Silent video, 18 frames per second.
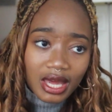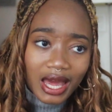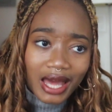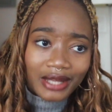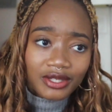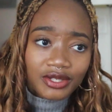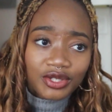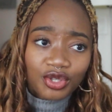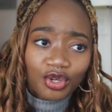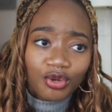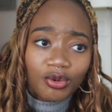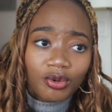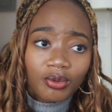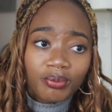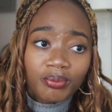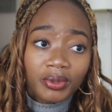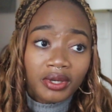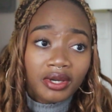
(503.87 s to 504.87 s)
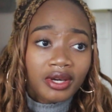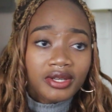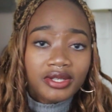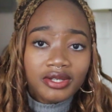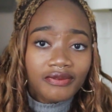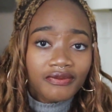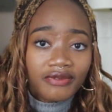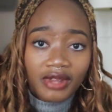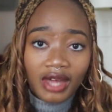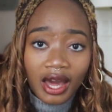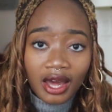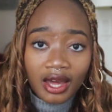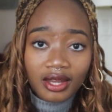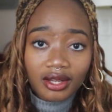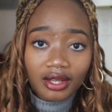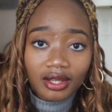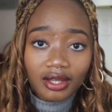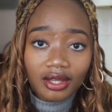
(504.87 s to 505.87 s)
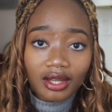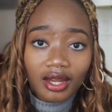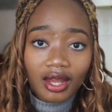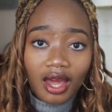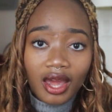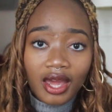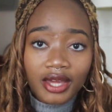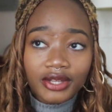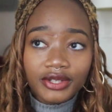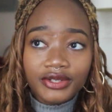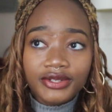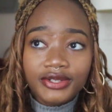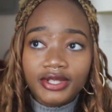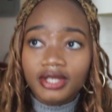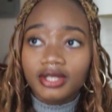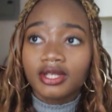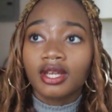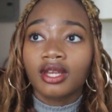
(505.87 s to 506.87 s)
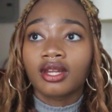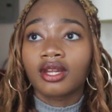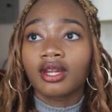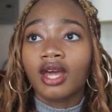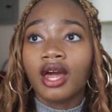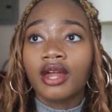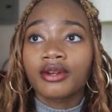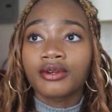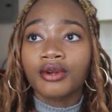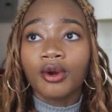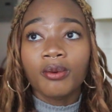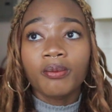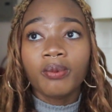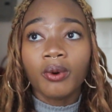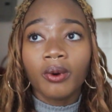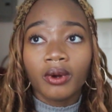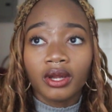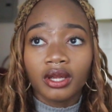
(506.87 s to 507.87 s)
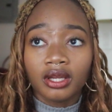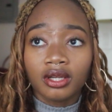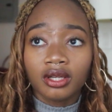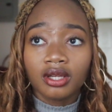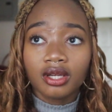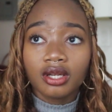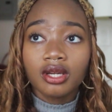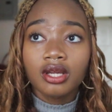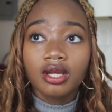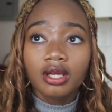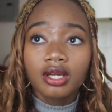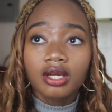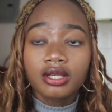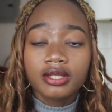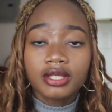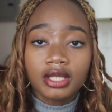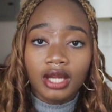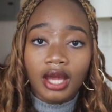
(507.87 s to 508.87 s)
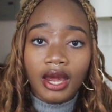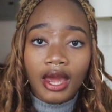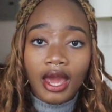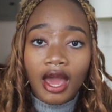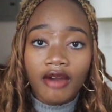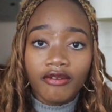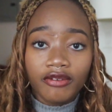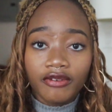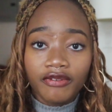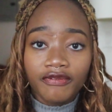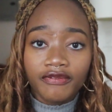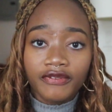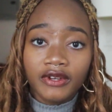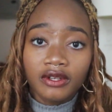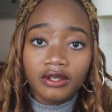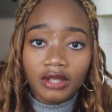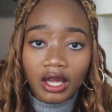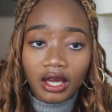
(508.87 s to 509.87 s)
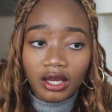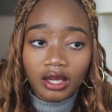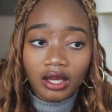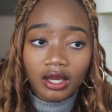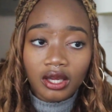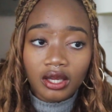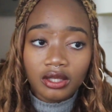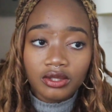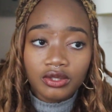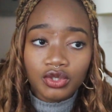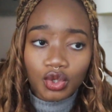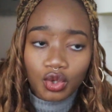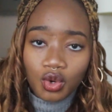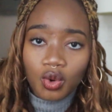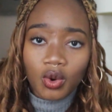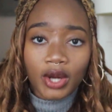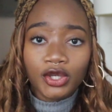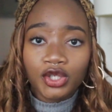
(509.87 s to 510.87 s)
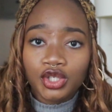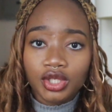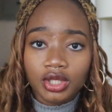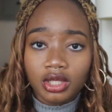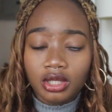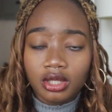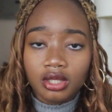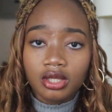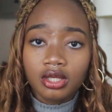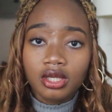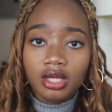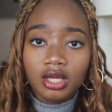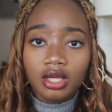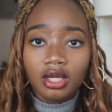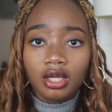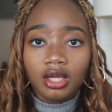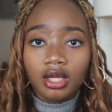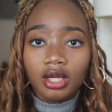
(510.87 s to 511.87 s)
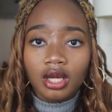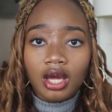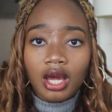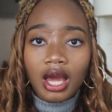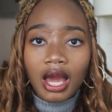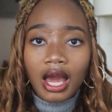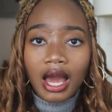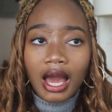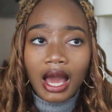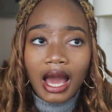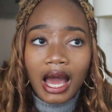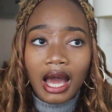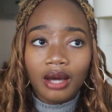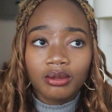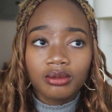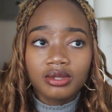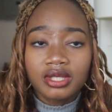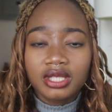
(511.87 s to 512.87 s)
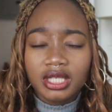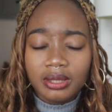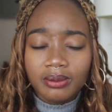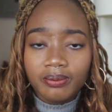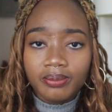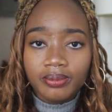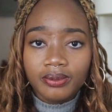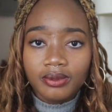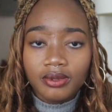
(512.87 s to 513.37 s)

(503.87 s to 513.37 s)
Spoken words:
And so because of that, it didn't, at no point did I ever feel like to question how deep